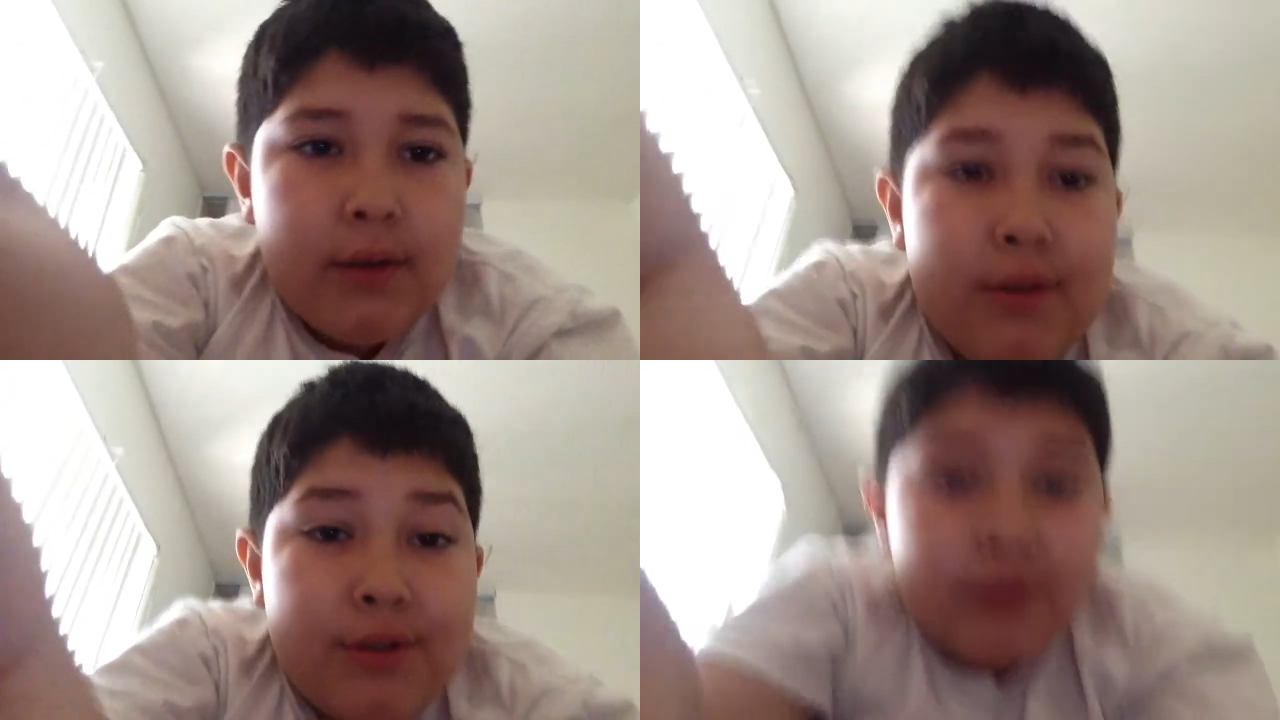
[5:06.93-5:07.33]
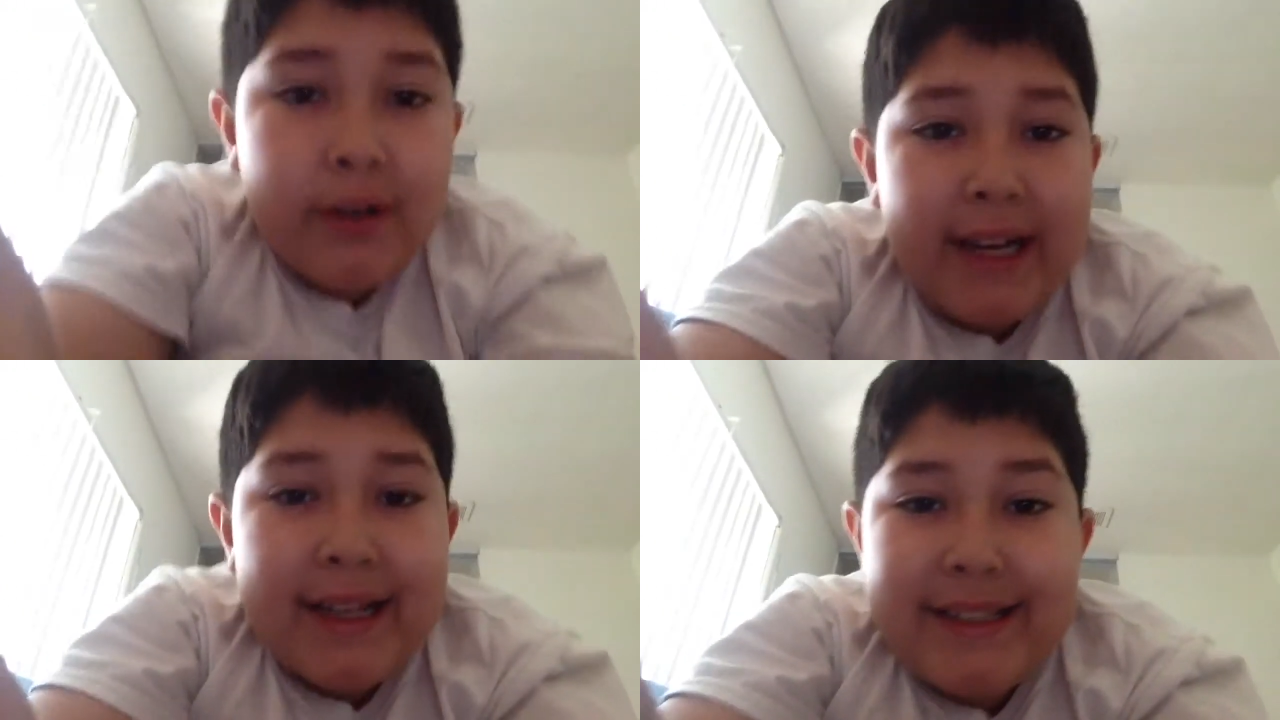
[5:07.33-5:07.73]
So,
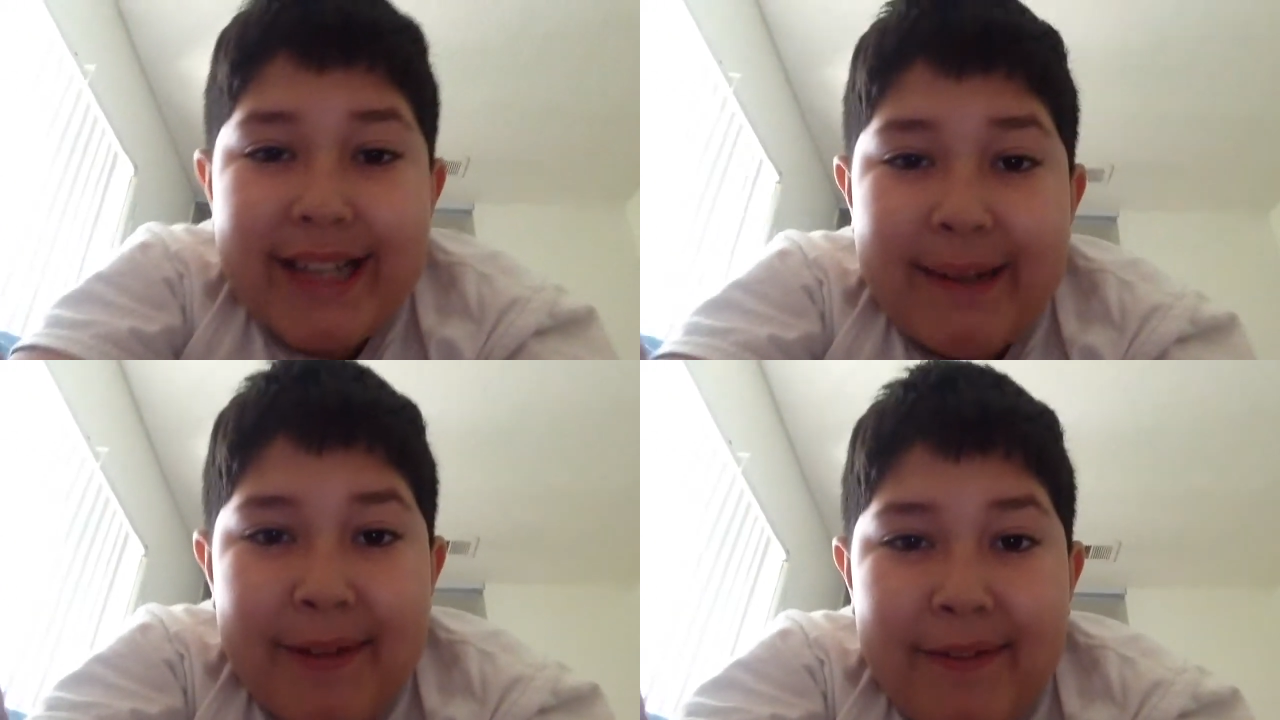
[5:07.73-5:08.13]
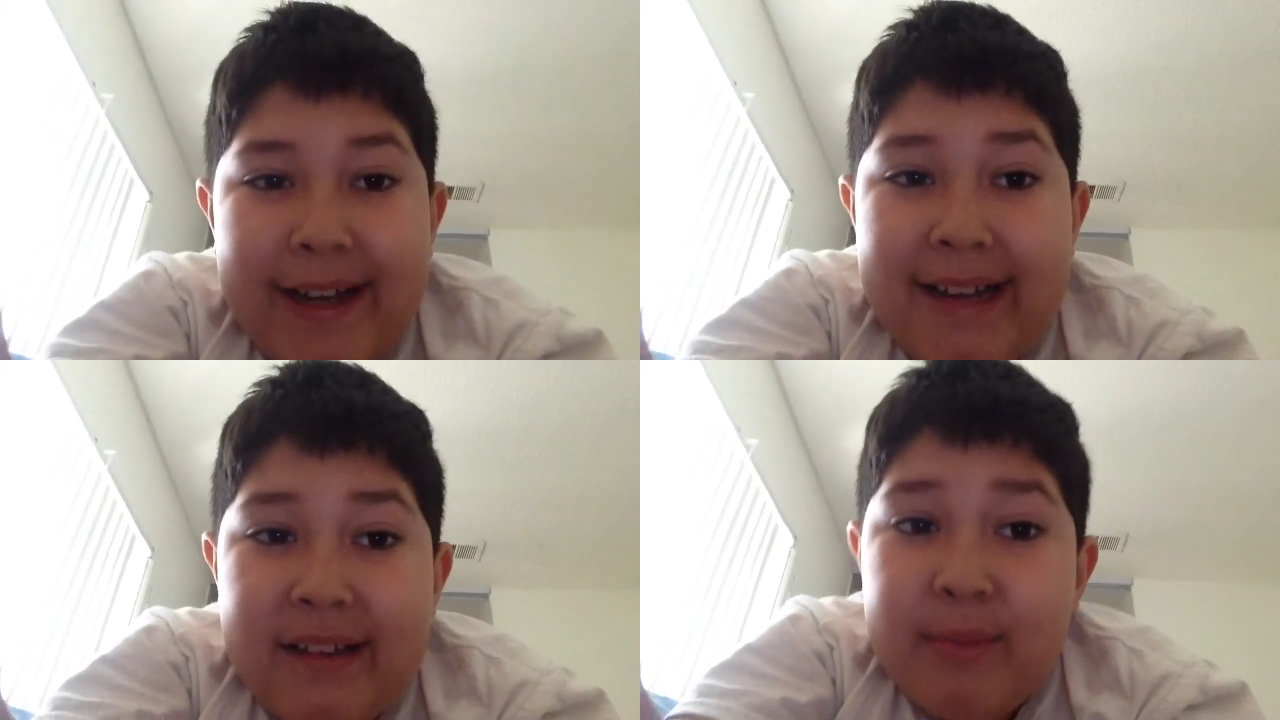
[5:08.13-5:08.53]
guys, tell me if you
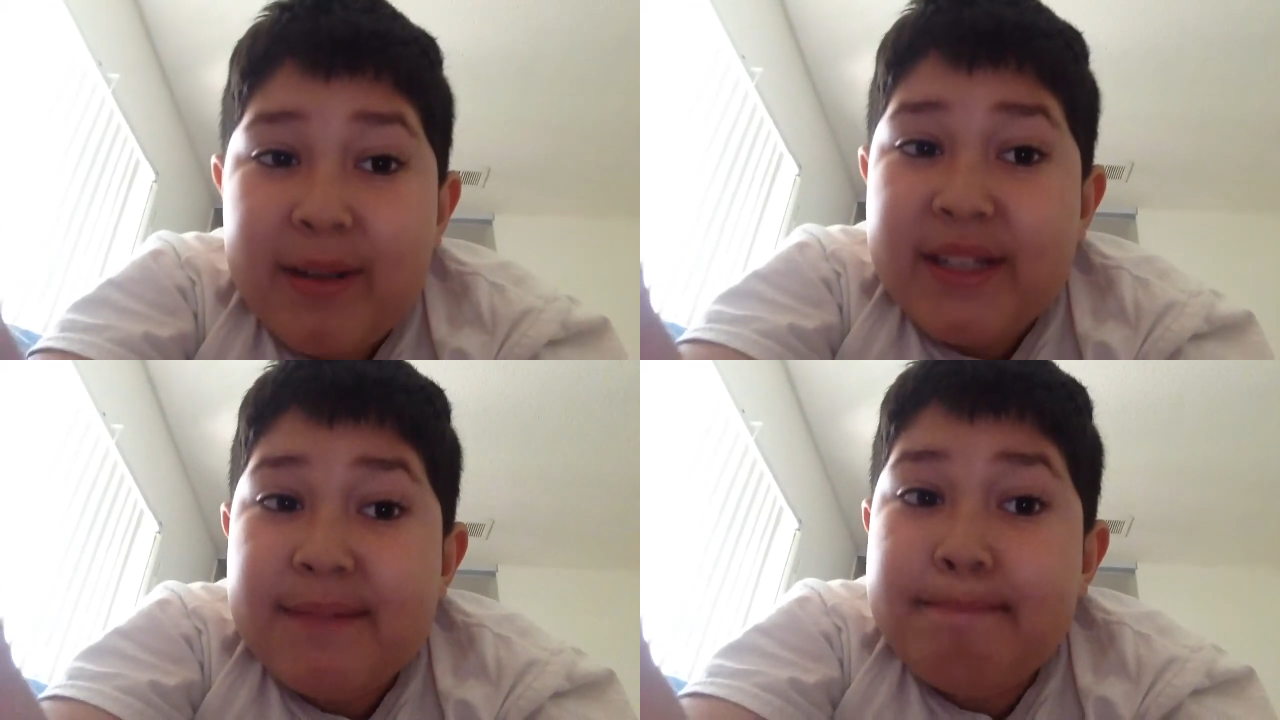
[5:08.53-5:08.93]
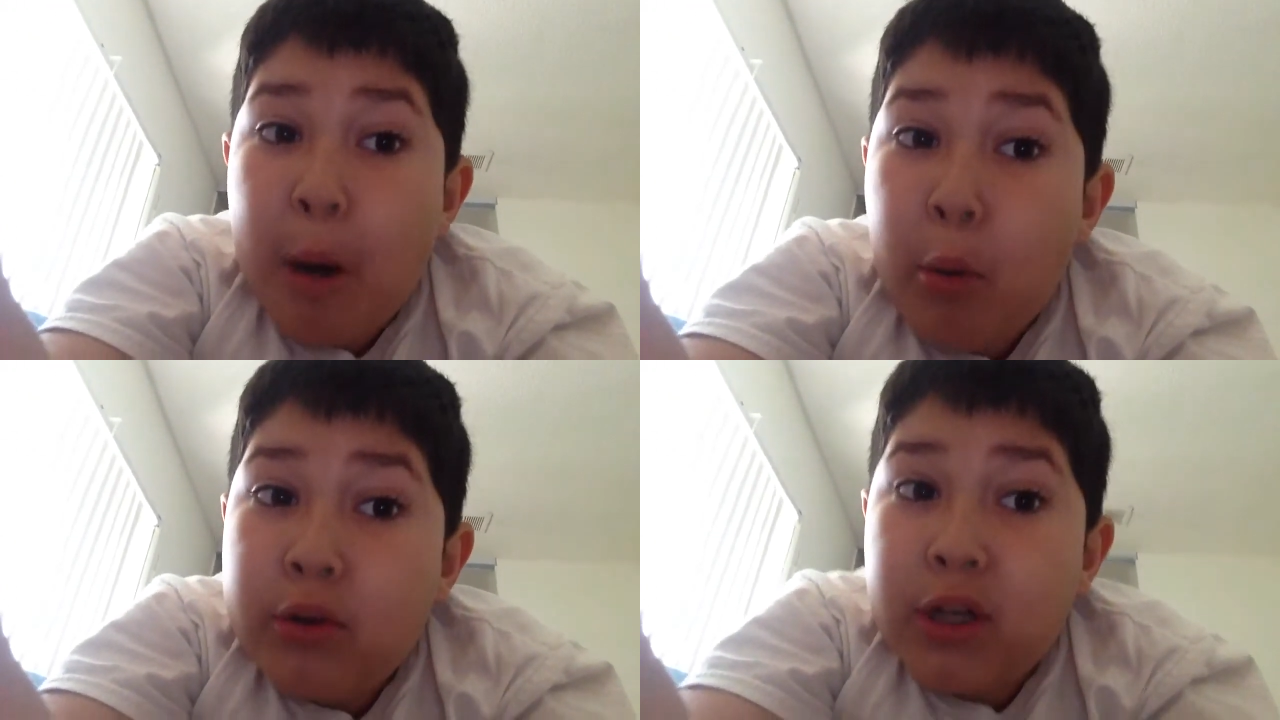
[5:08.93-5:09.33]
got a little bit
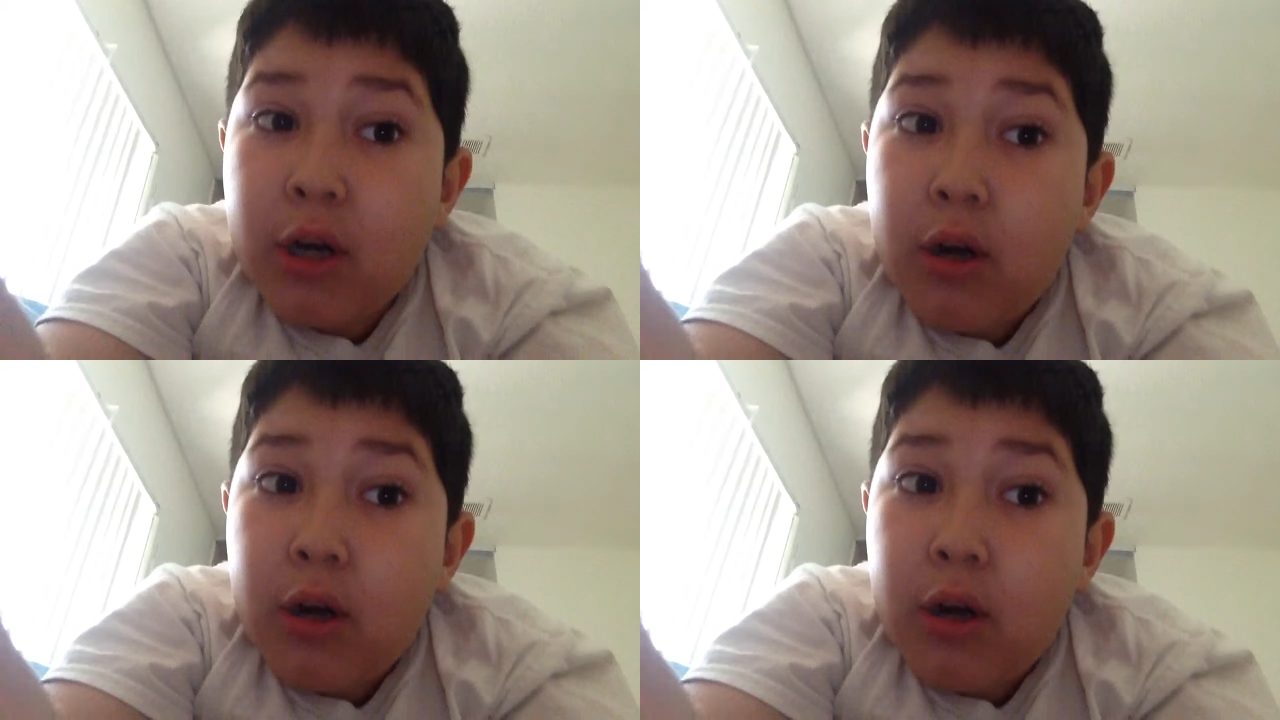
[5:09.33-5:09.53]
spoked